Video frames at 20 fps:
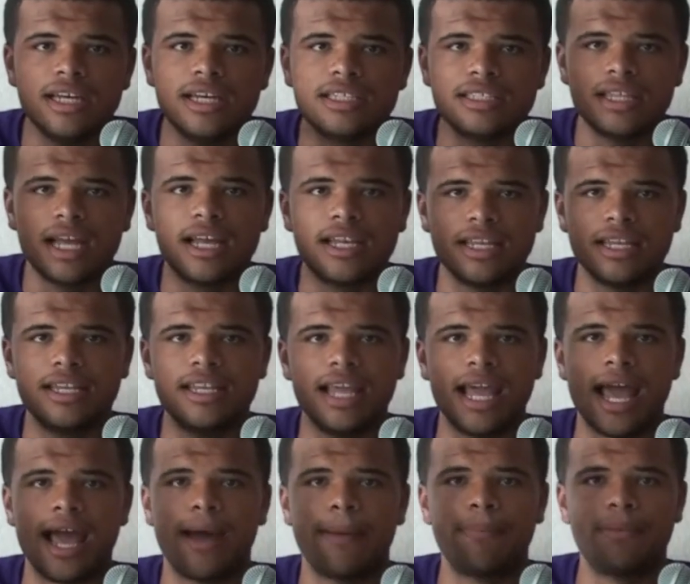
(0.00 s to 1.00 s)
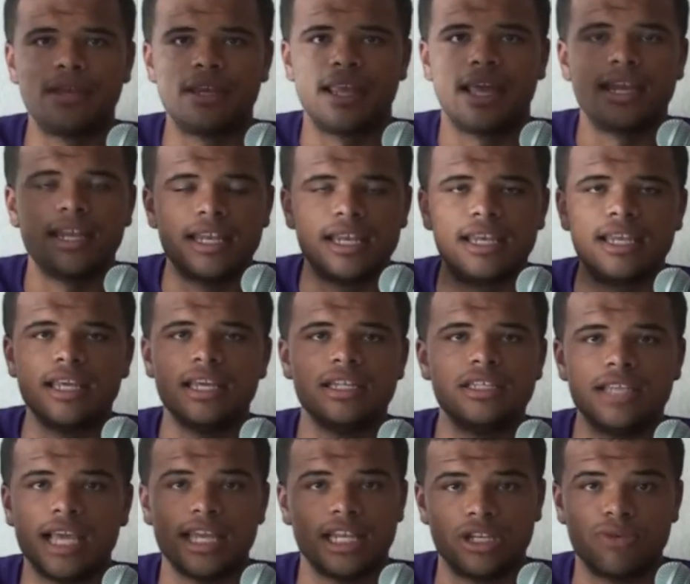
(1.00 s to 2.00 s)
does not need to happen, and
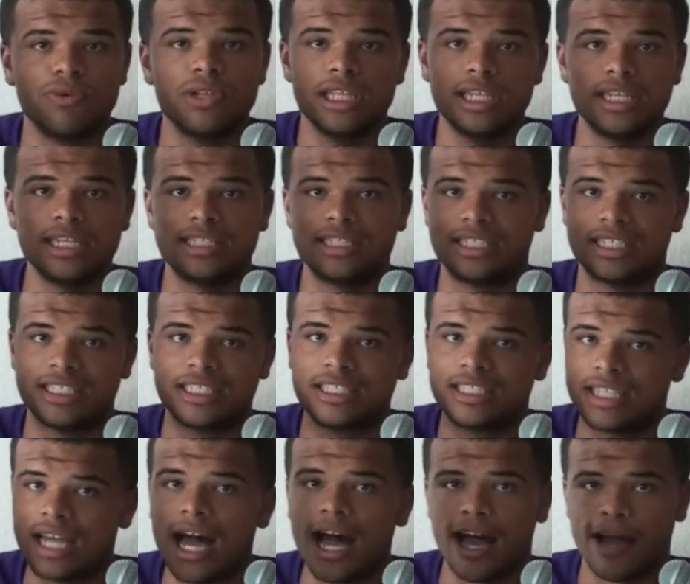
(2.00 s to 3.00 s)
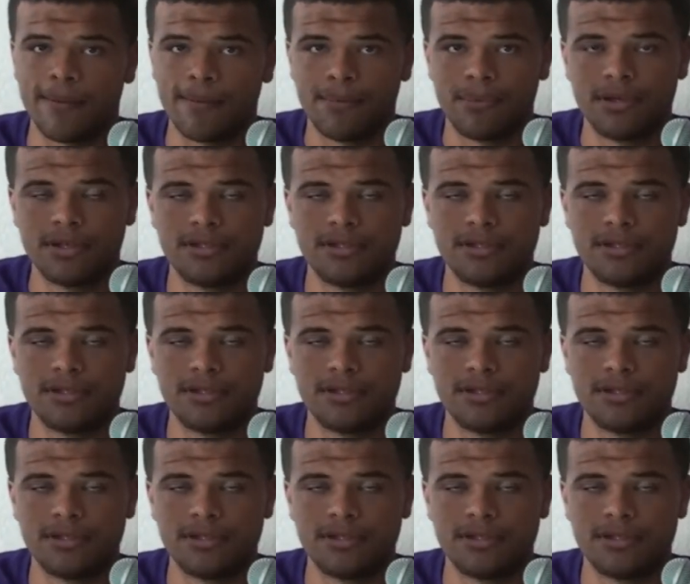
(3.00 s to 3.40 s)
it really needs to stop.